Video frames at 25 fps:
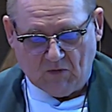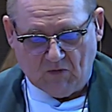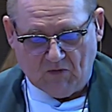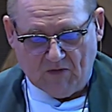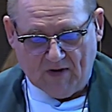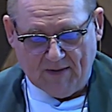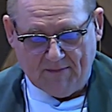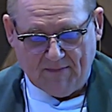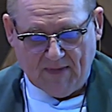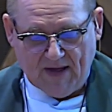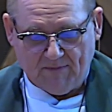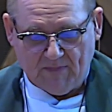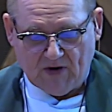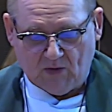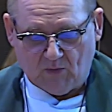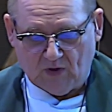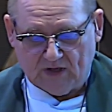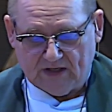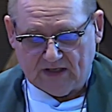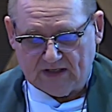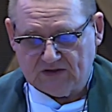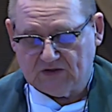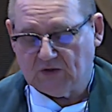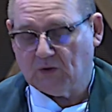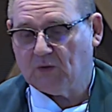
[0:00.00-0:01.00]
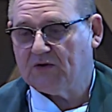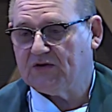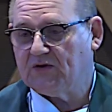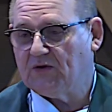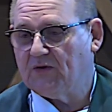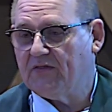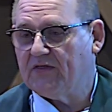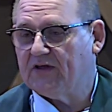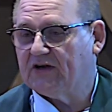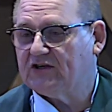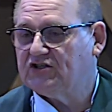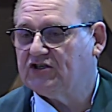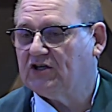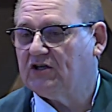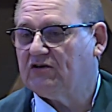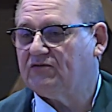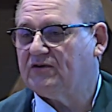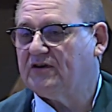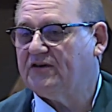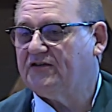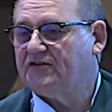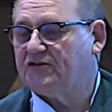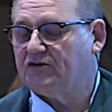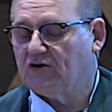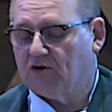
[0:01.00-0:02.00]
Remember what I told you in the
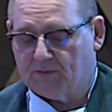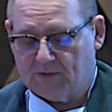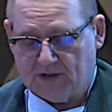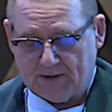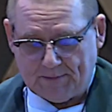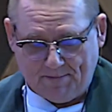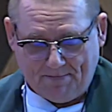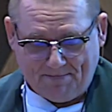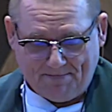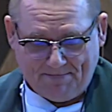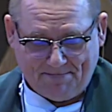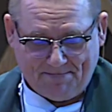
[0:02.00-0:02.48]
children's sermon?